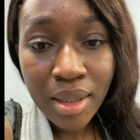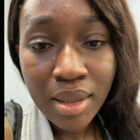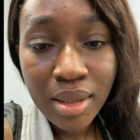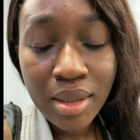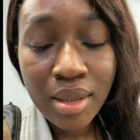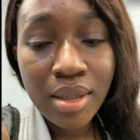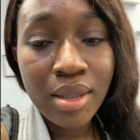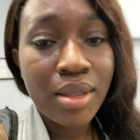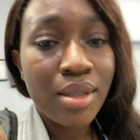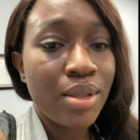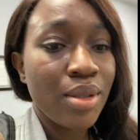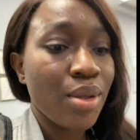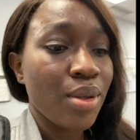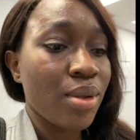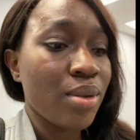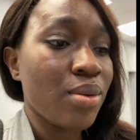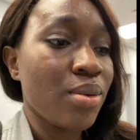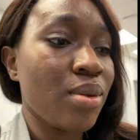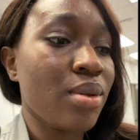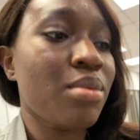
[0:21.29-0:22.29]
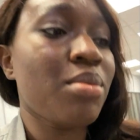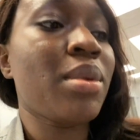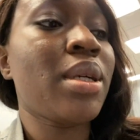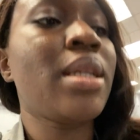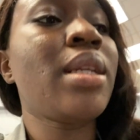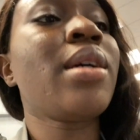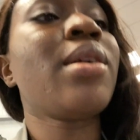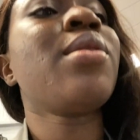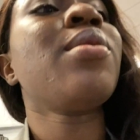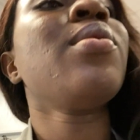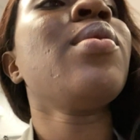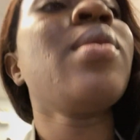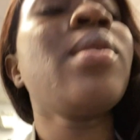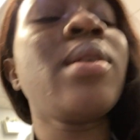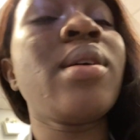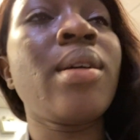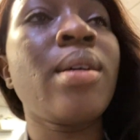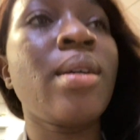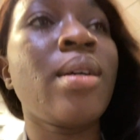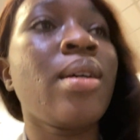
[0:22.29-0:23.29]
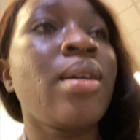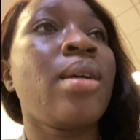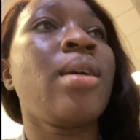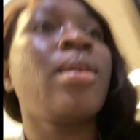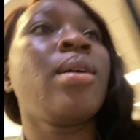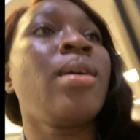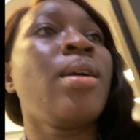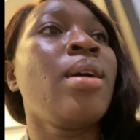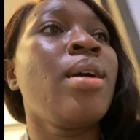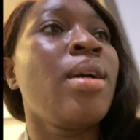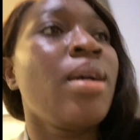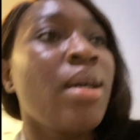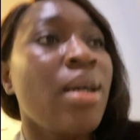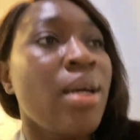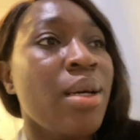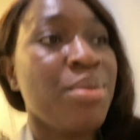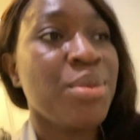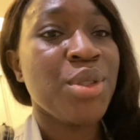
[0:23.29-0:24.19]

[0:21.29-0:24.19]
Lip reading: This is the third one by now. I'm